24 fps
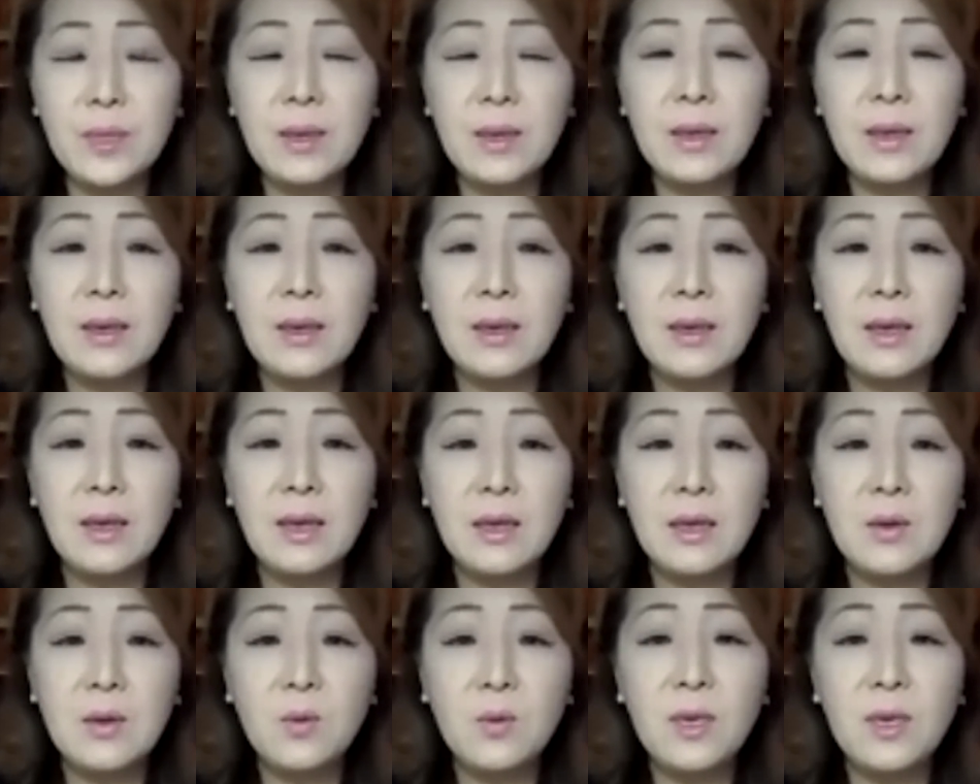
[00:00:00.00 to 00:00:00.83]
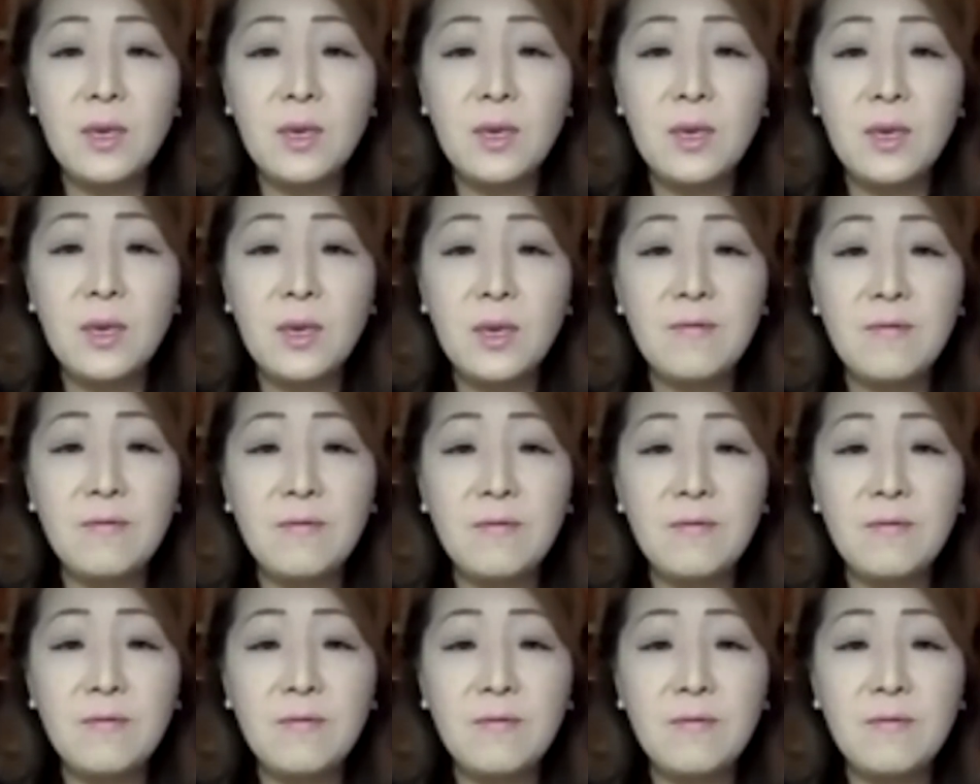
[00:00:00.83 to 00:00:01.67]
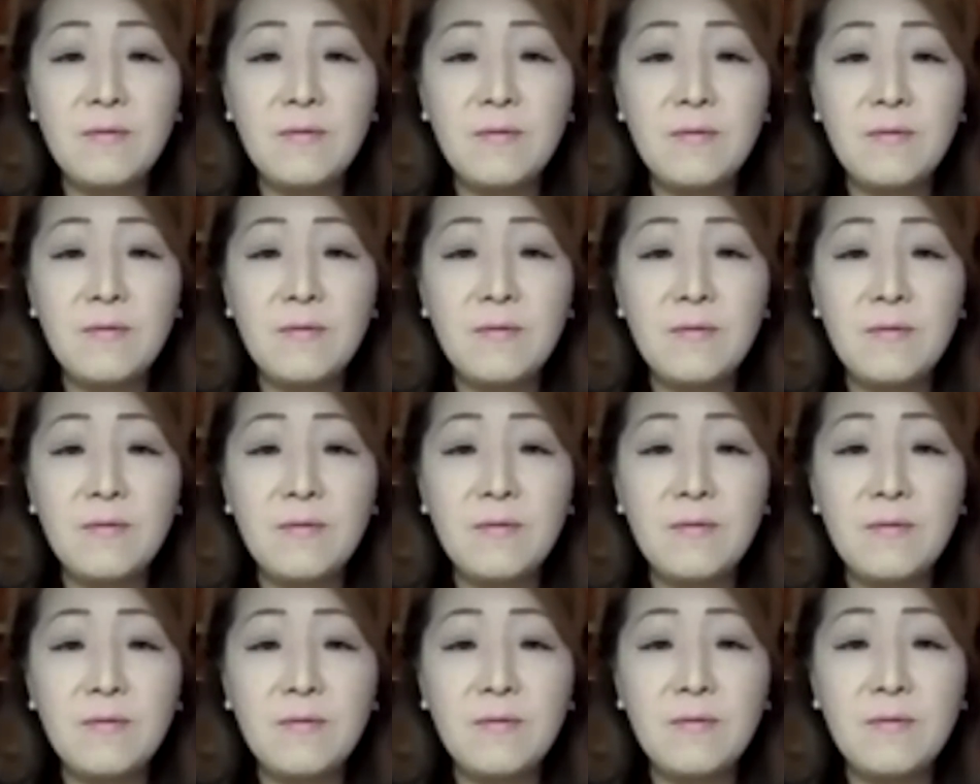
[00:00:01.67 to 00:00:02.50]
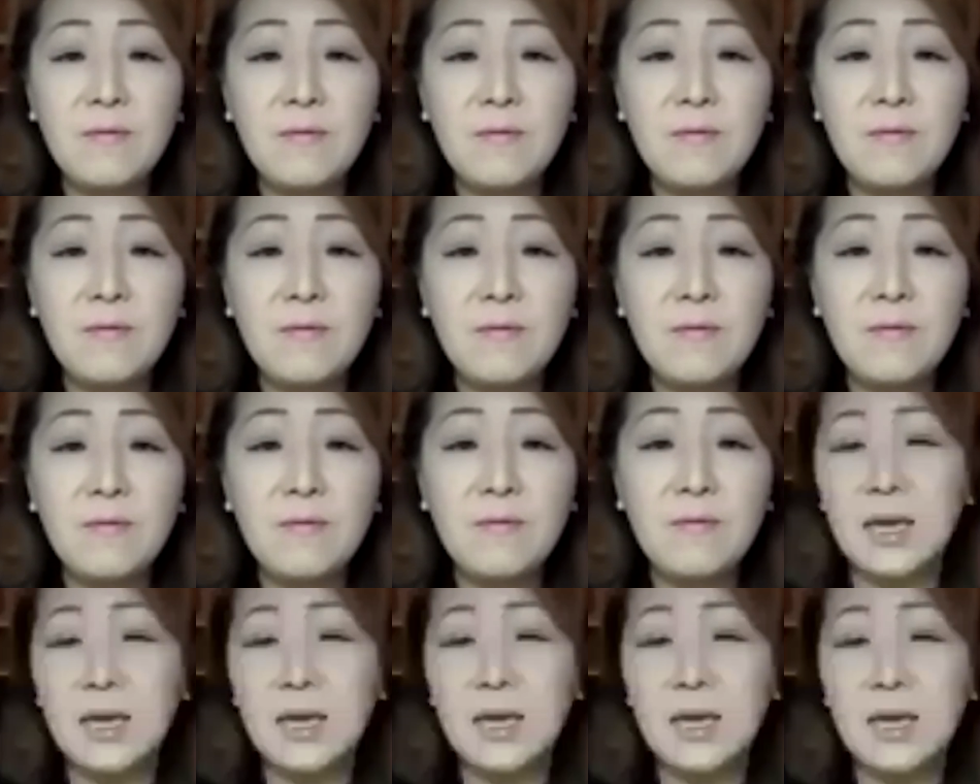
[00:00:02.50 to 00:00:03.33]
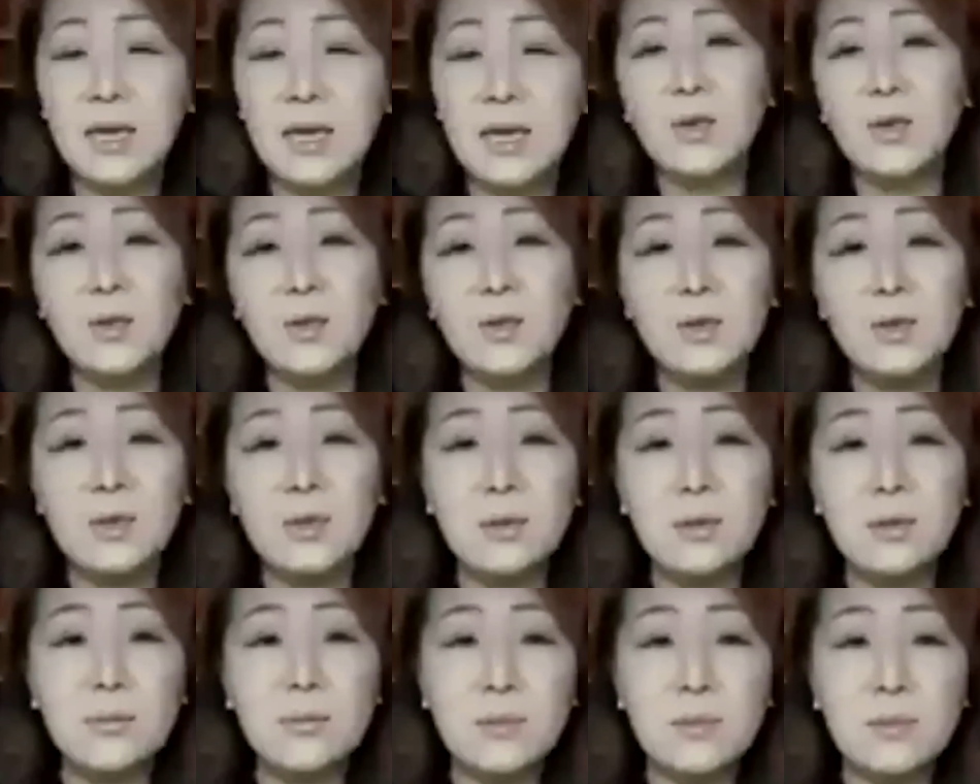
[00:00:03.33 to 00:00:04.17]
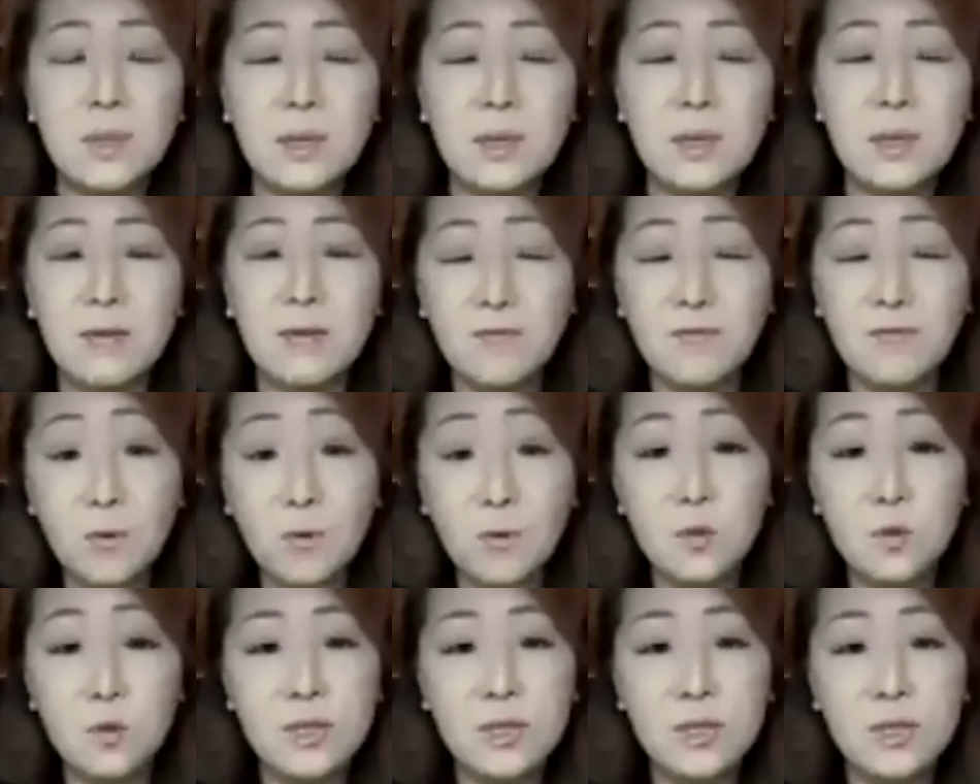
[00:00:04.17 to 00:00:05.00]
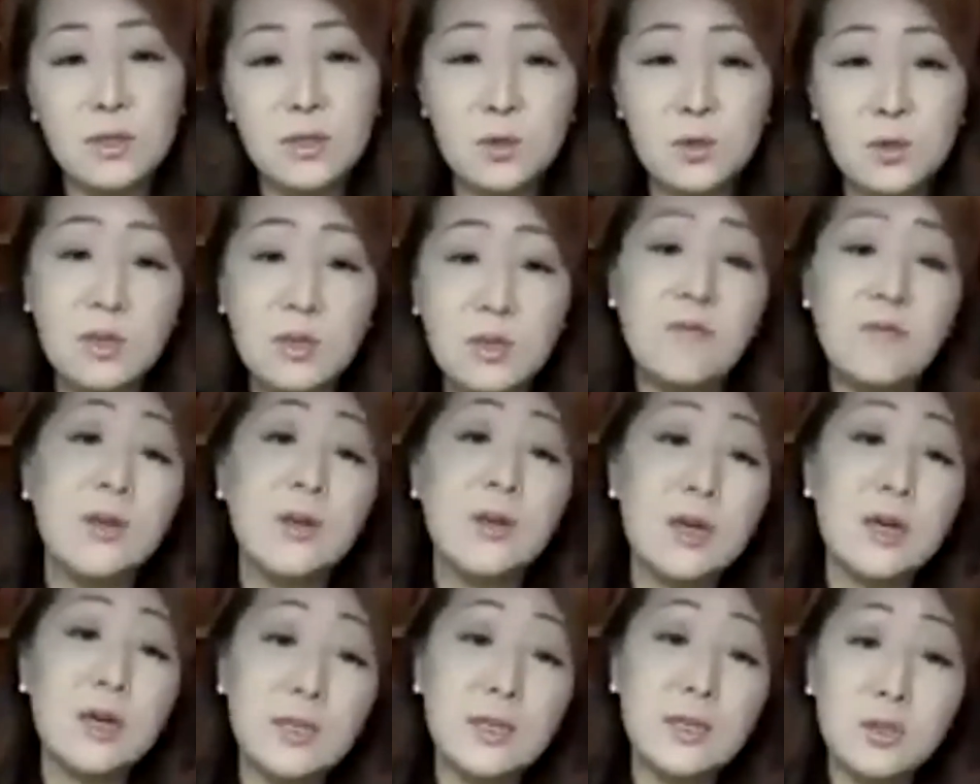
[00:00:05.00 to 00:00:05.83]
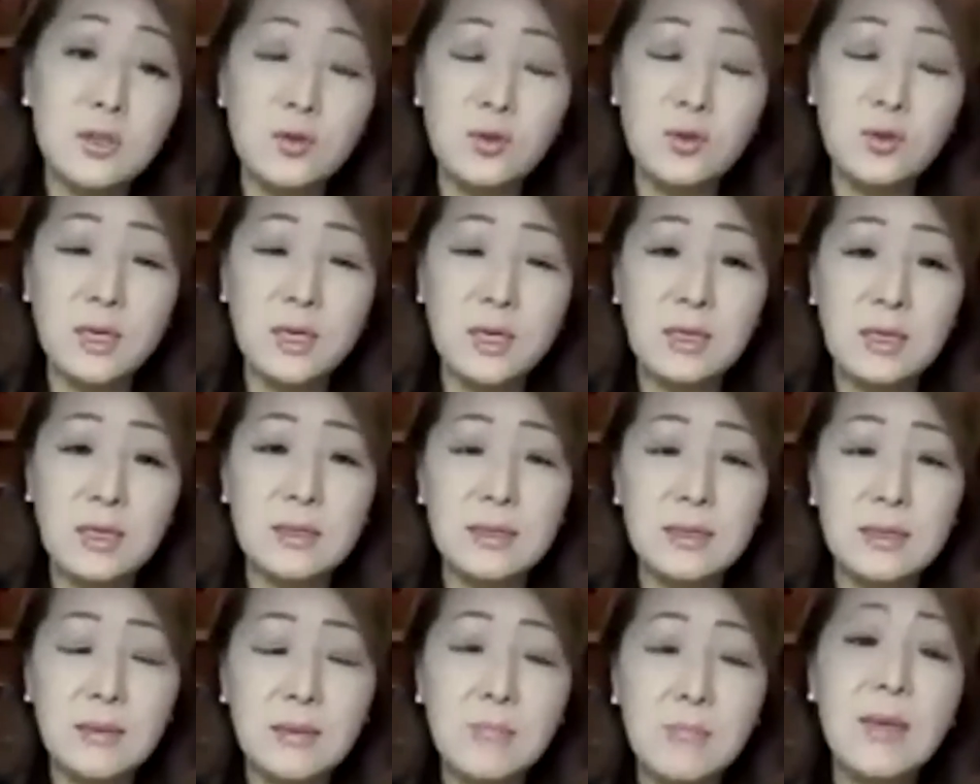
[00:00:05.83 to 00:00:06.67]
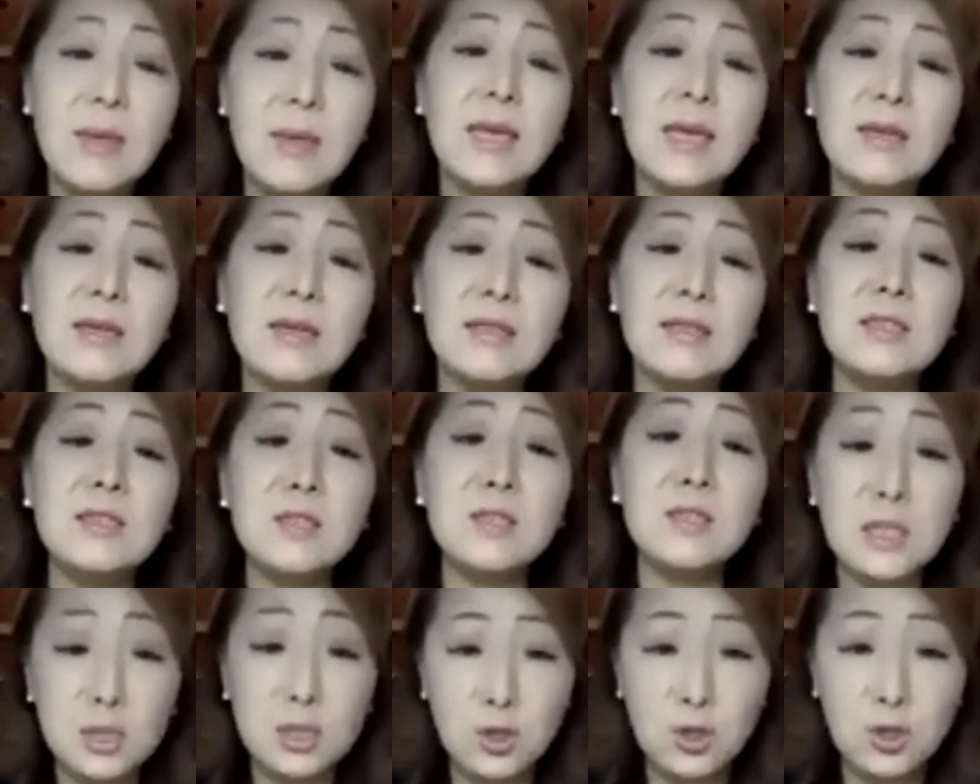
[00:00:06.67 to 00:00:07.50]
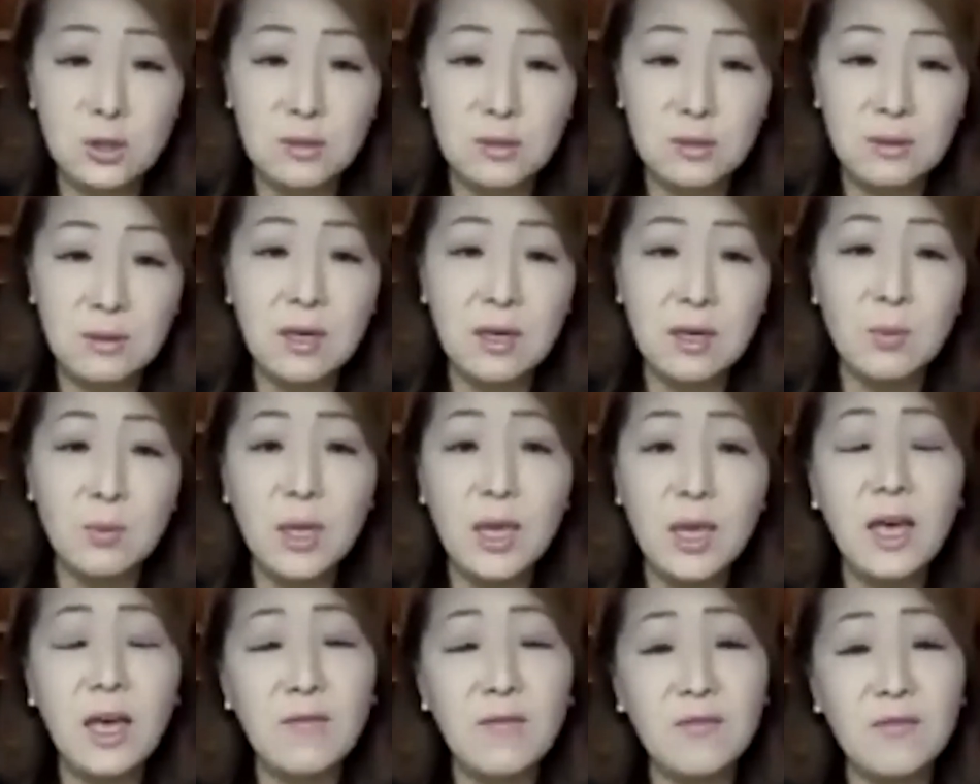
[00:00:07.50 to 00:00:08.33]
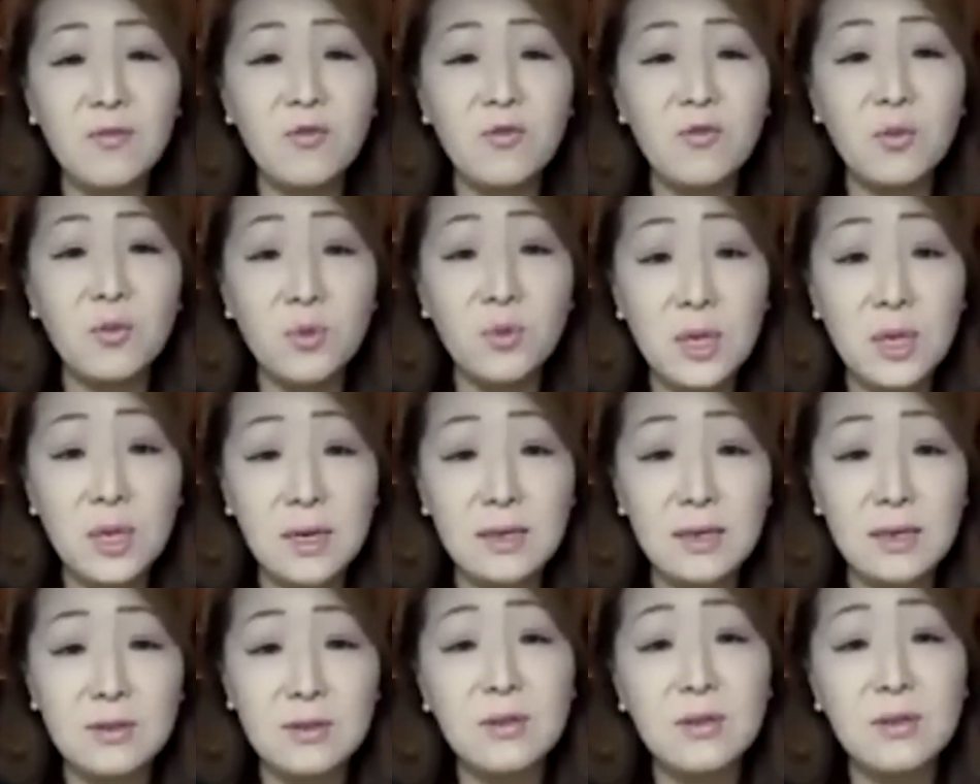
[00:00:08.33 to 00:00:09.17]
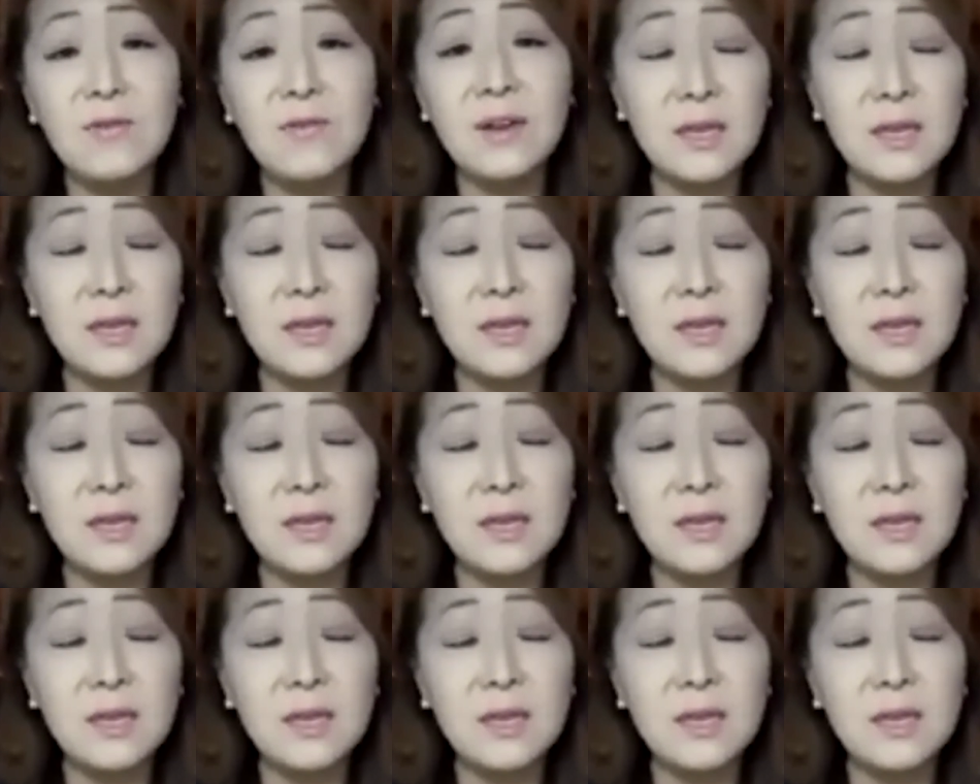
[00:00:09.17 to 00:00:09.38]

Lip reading: and we feel that the external forces or different countries made a decision on behalf of Korea to divide the